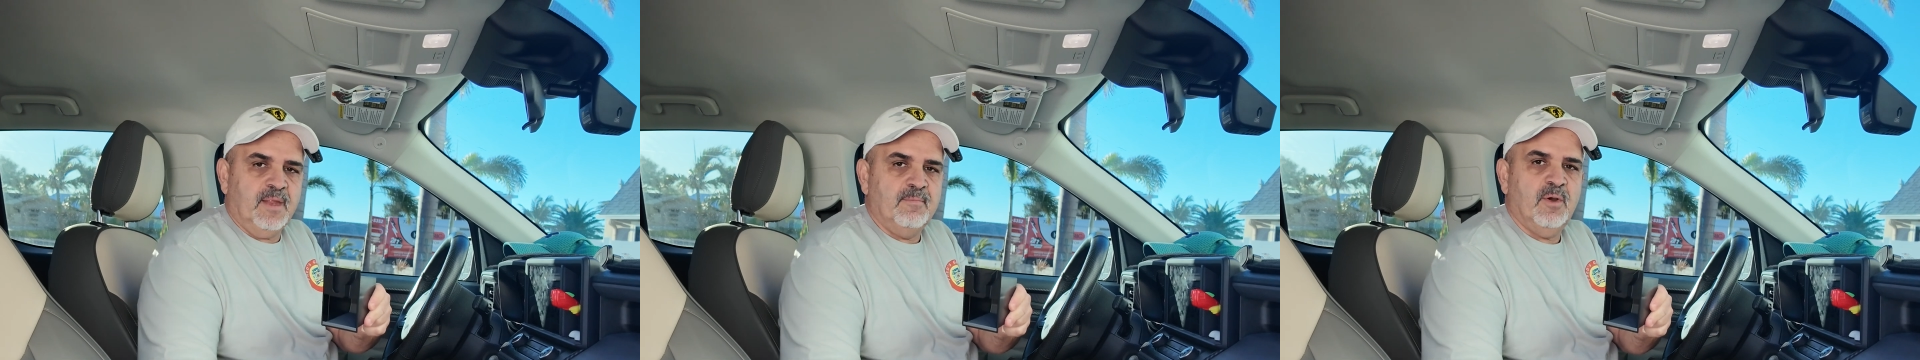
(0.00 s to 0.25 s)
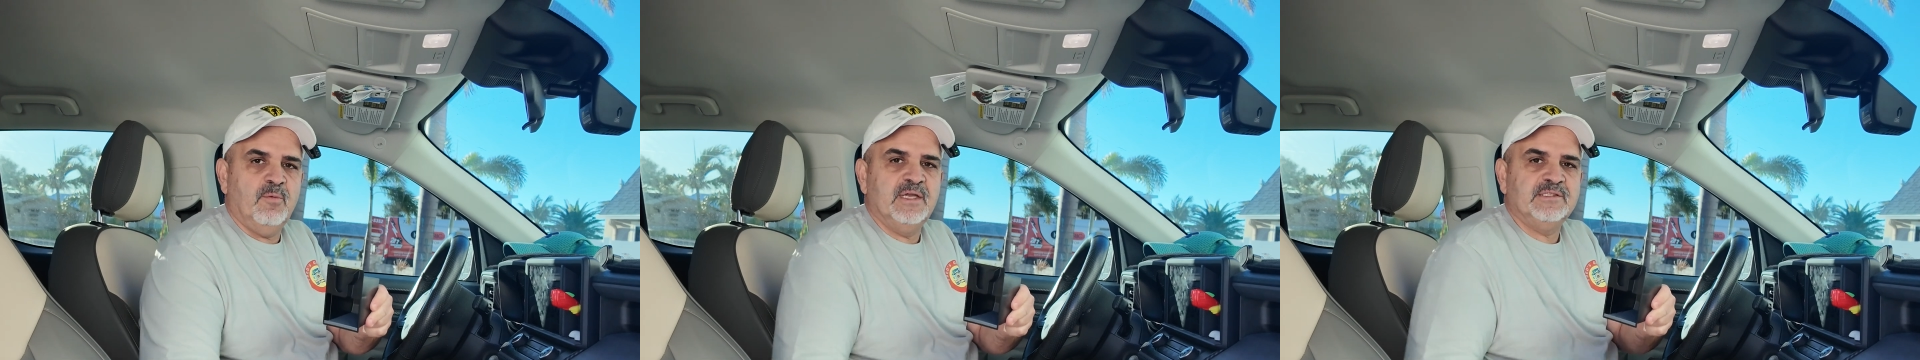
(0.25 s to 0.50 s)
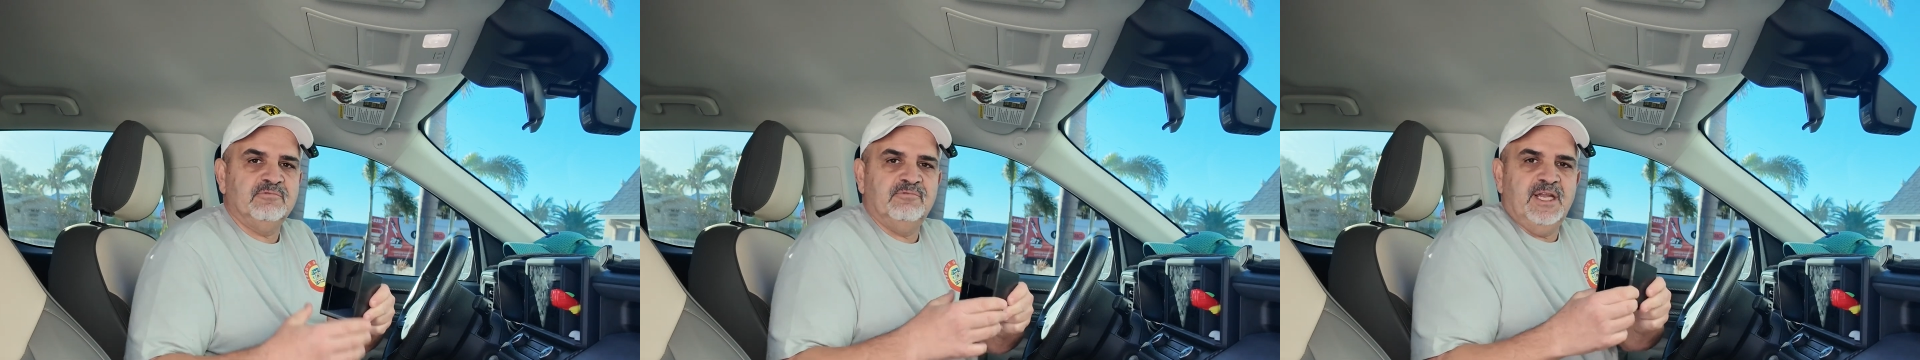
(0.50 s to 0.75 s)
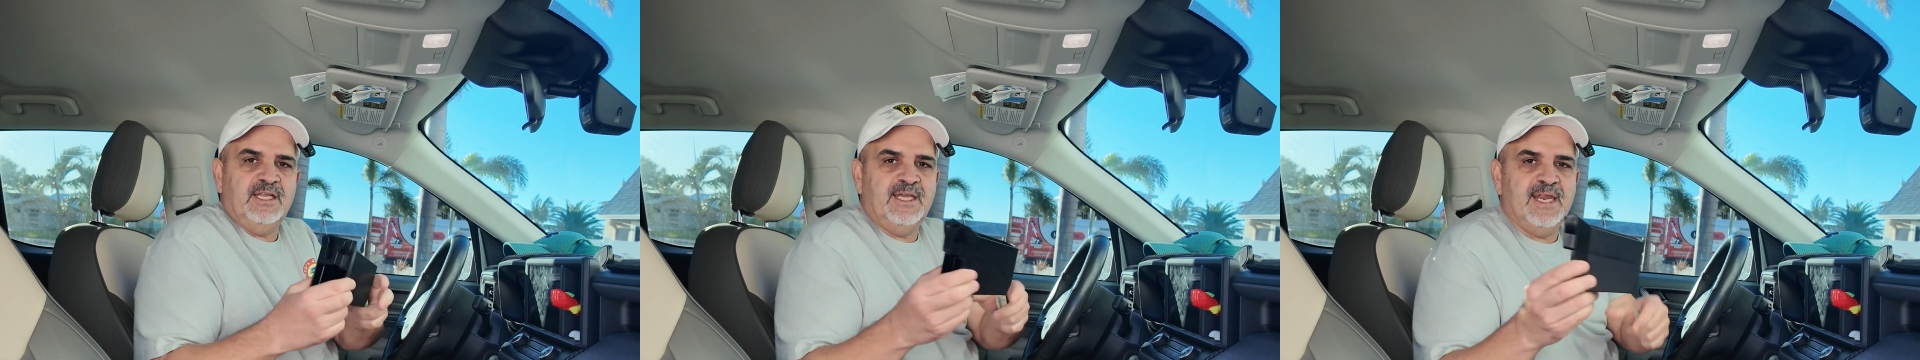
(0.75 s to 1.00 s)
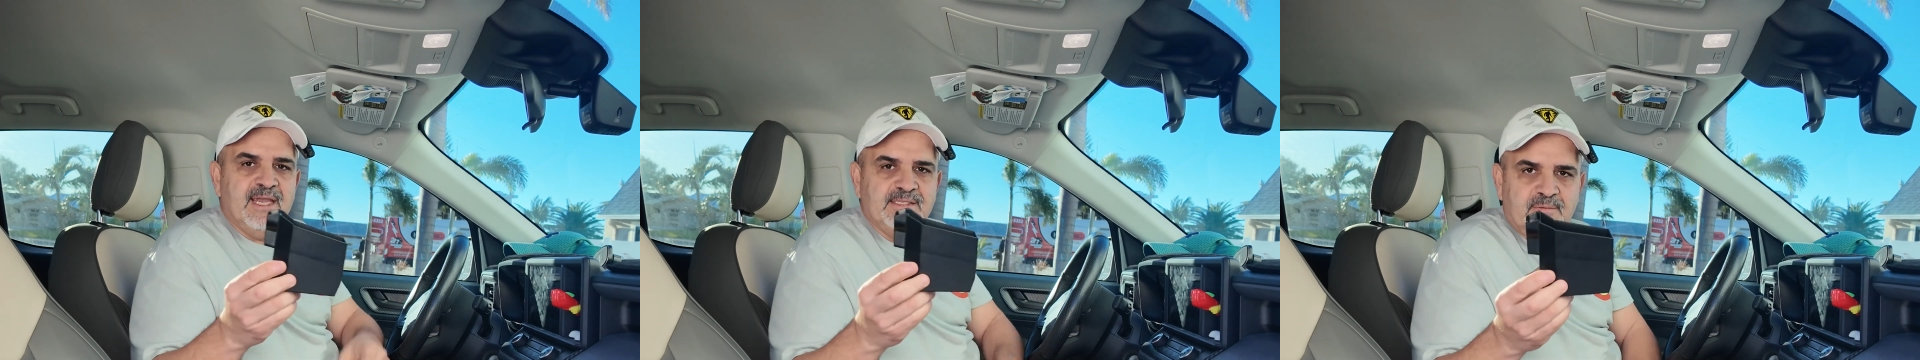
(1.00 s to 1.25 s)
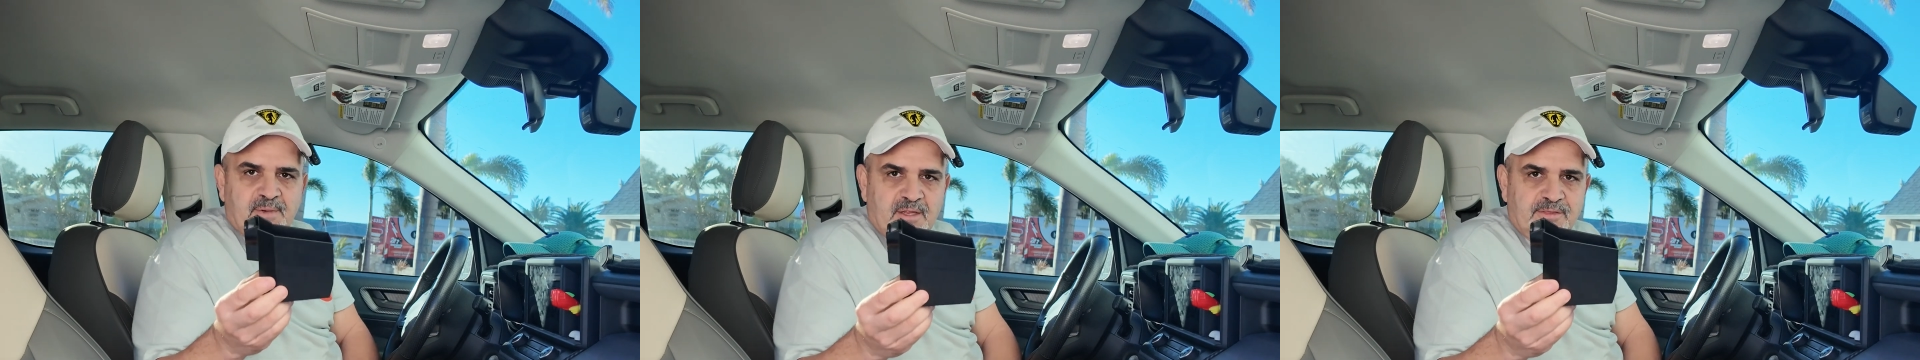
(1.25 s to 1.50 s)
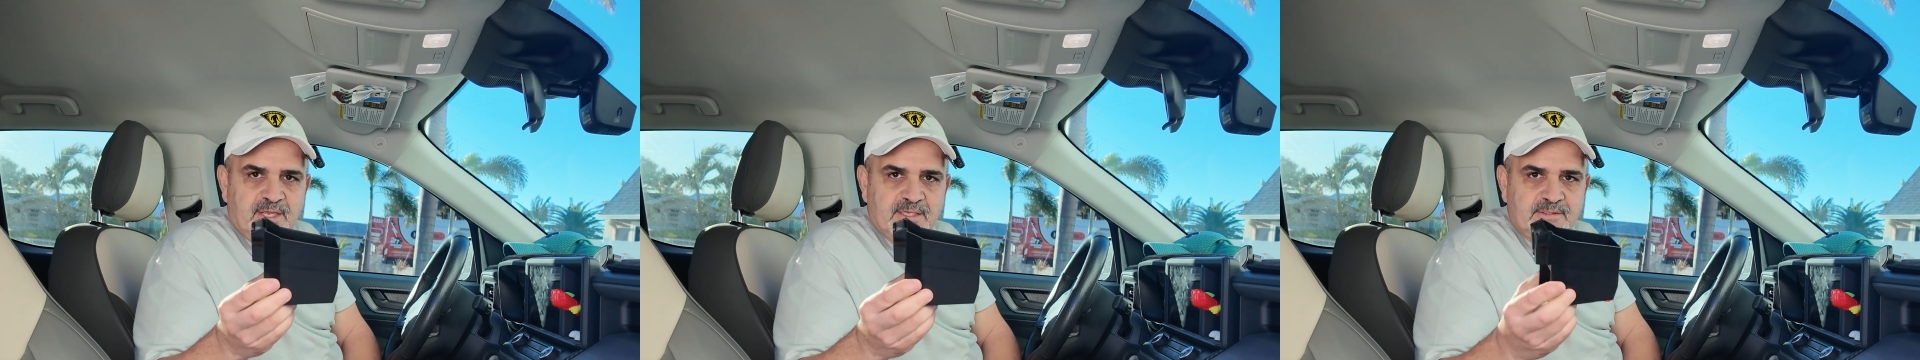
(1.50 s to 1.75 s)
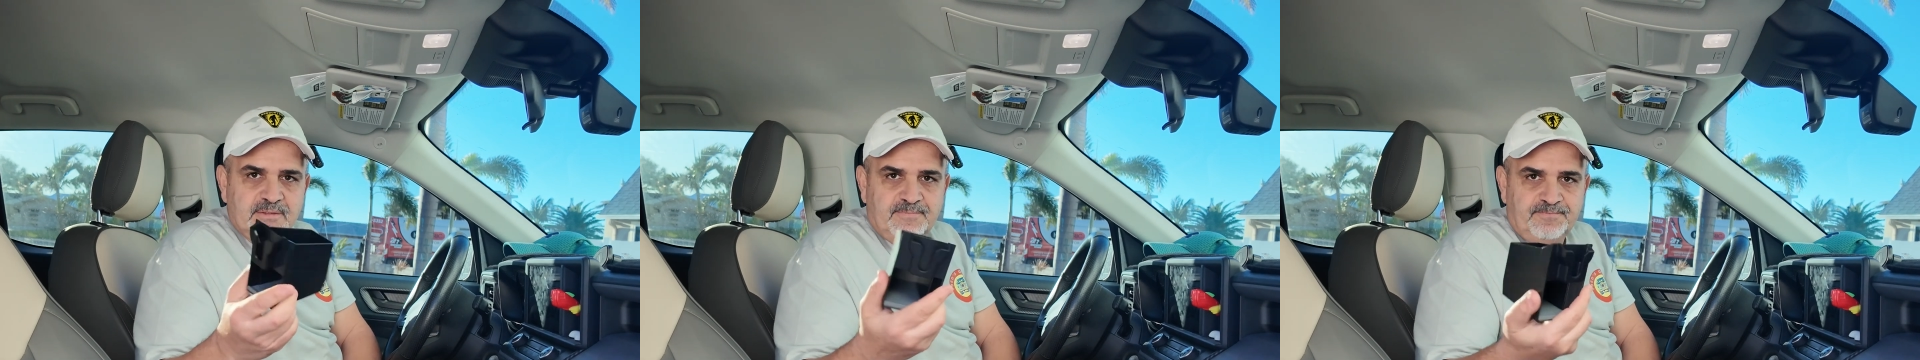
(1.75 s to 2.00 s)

But what's really nice about this,